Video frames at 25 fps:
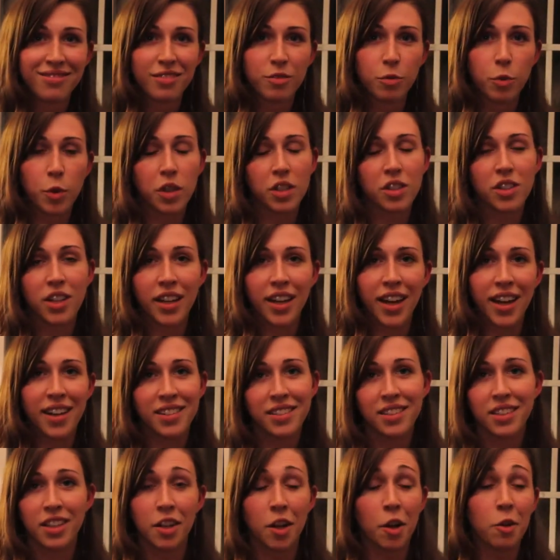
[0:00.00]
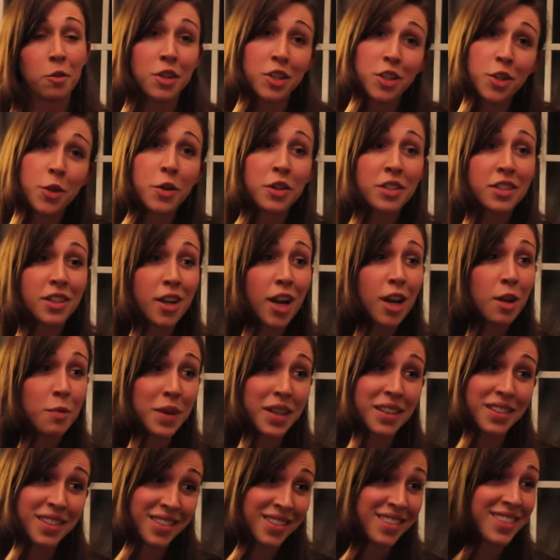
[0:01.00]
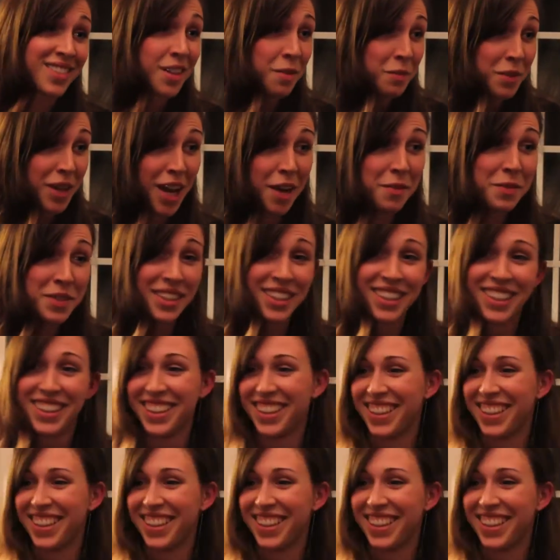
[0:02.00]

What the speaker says: Well, I guess, the two are synonymous sometimes.